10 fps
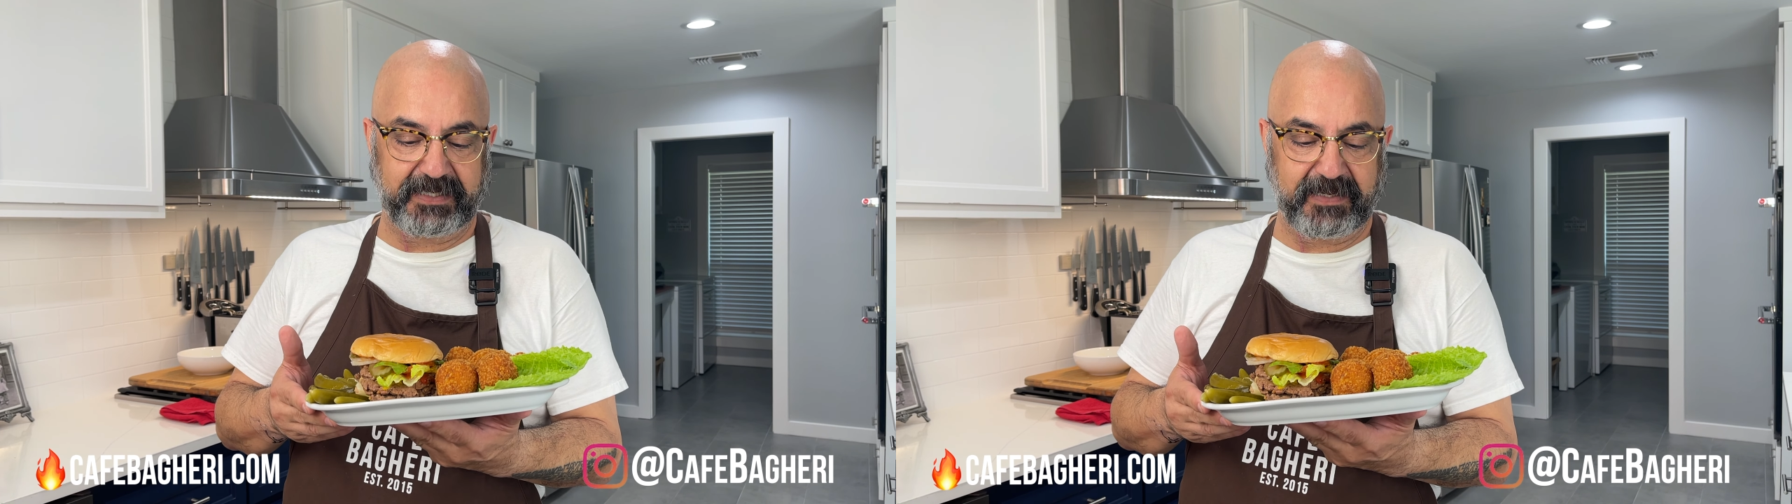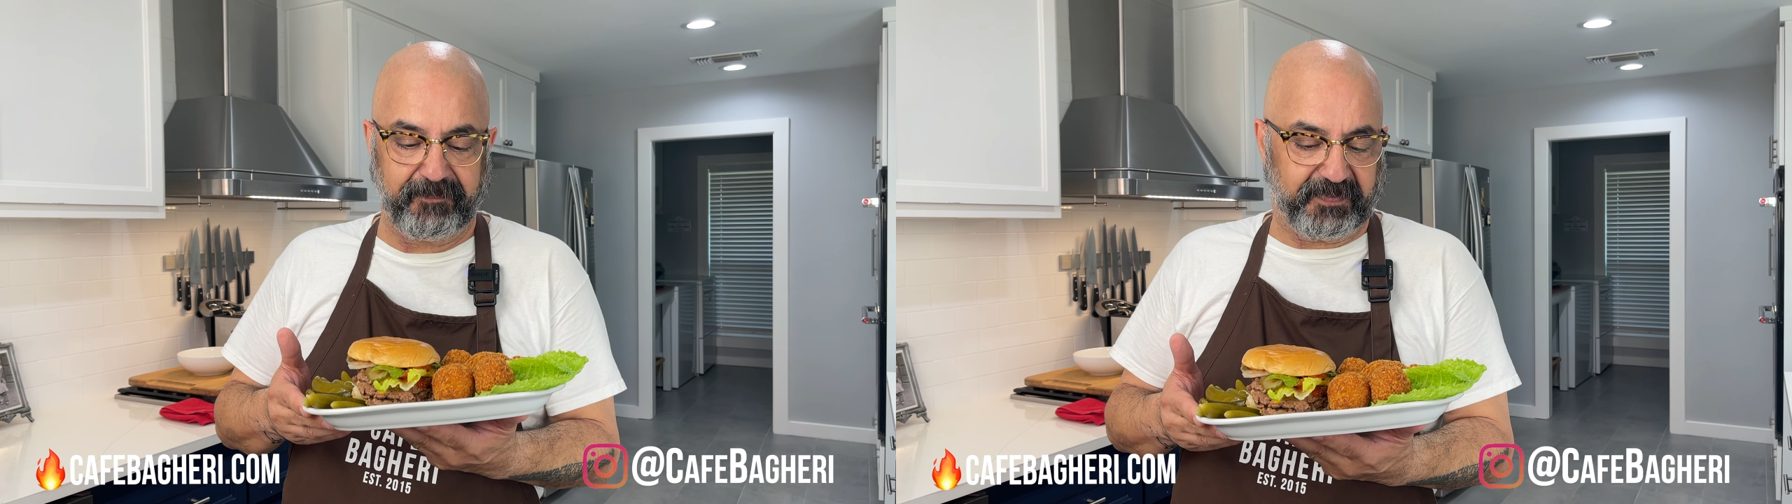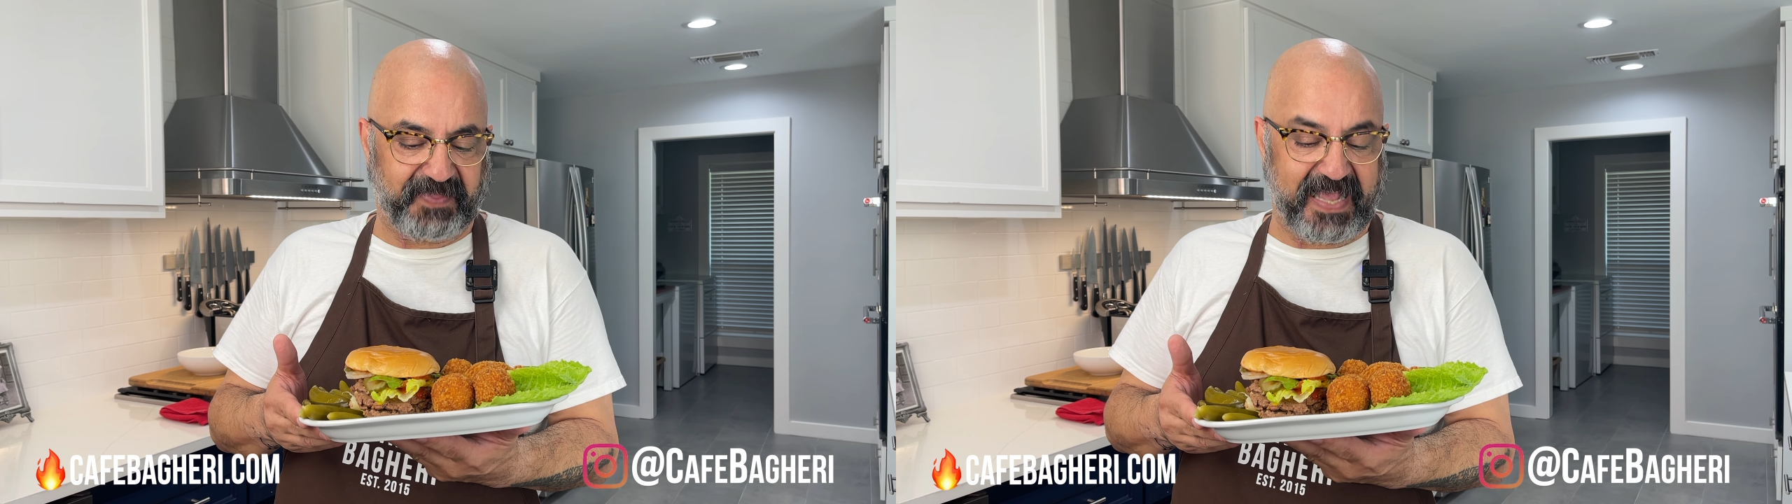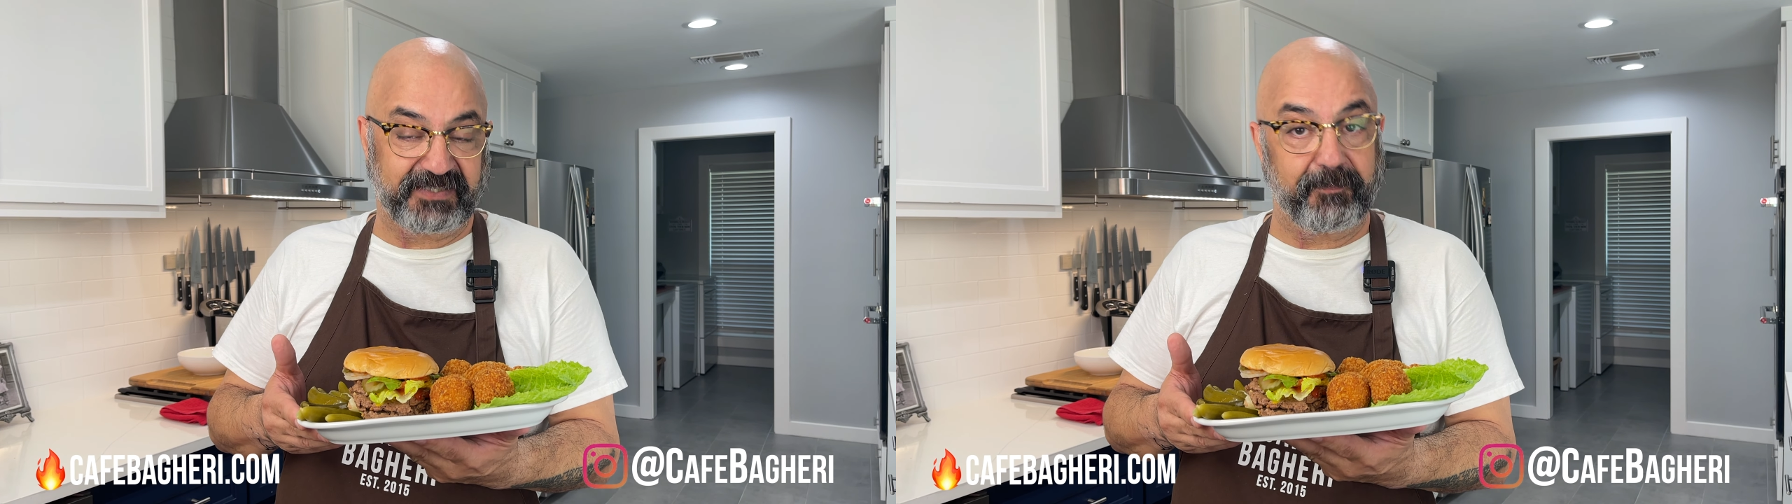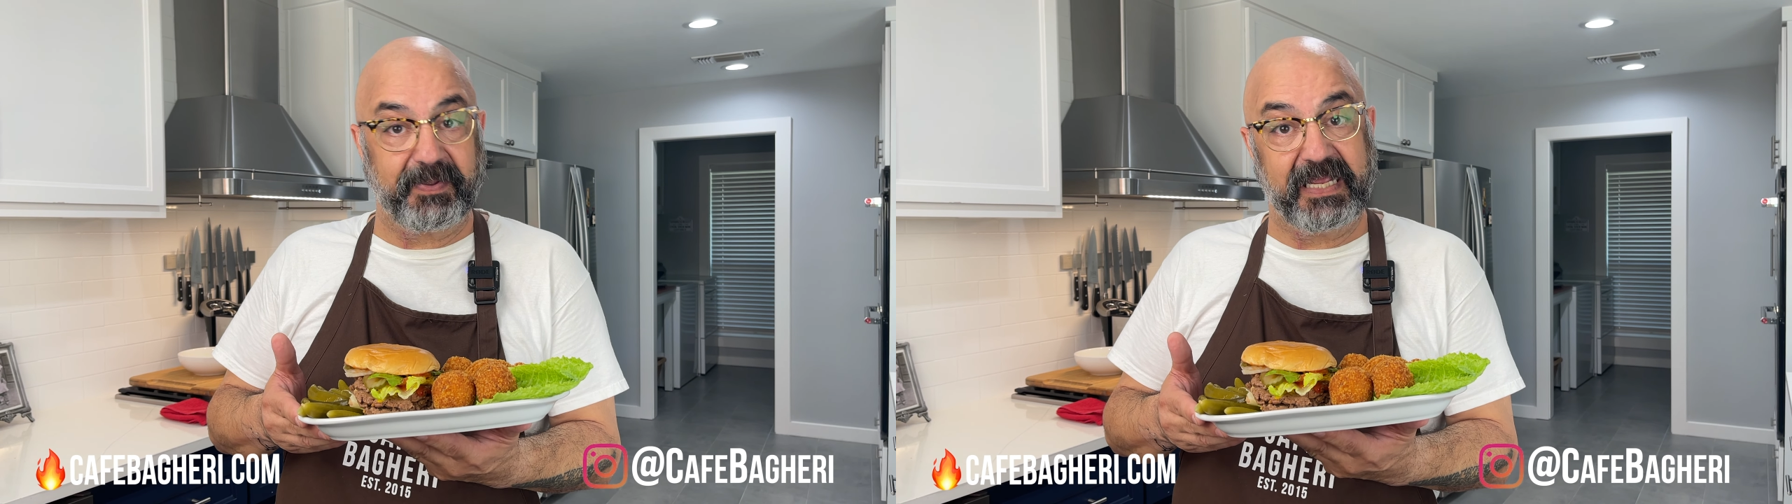them. Thanks
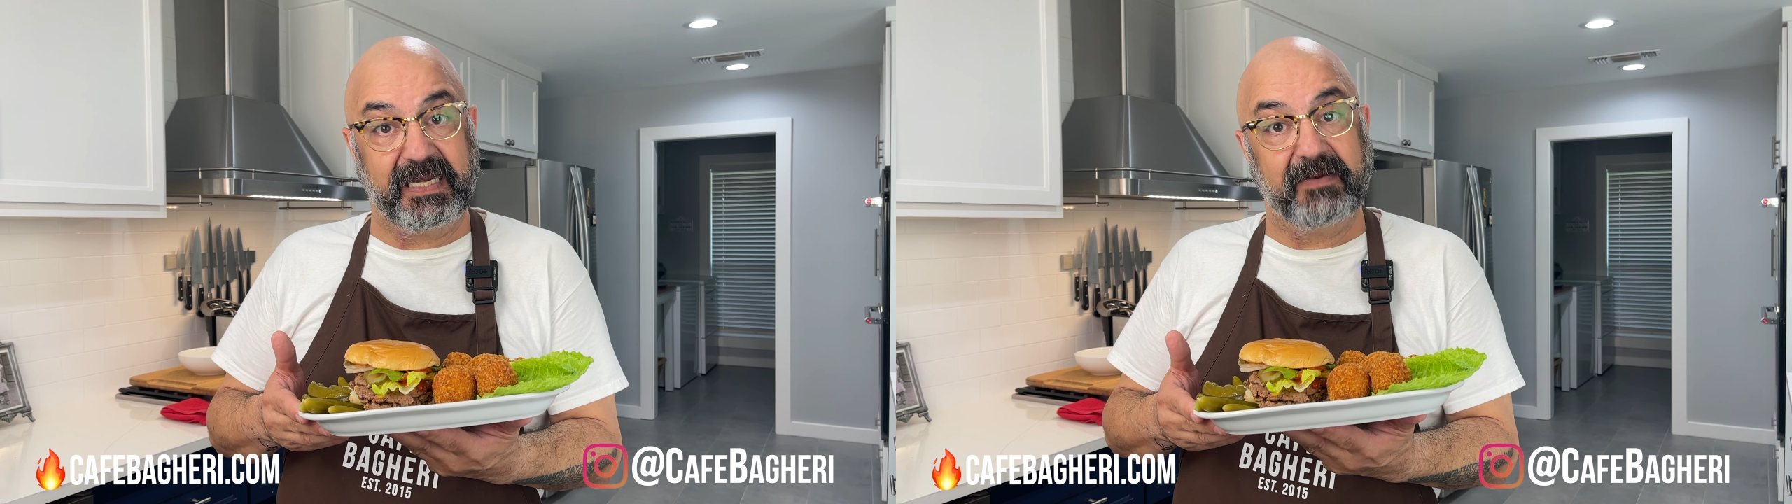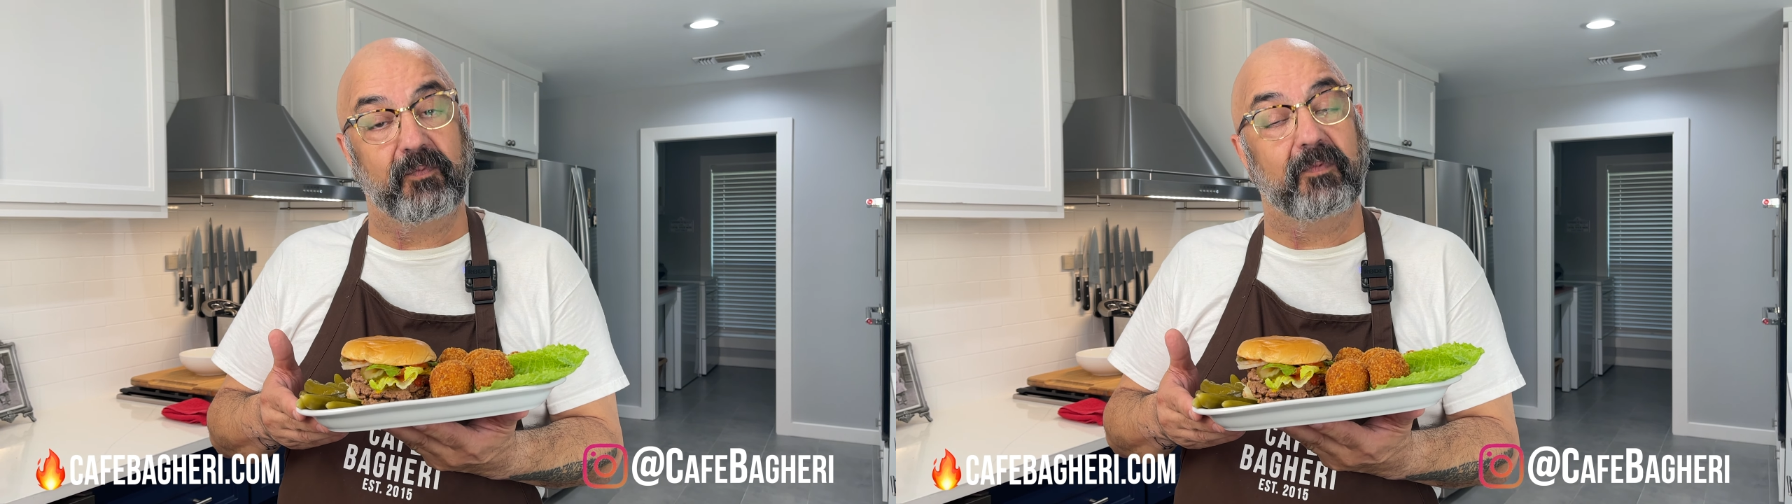for being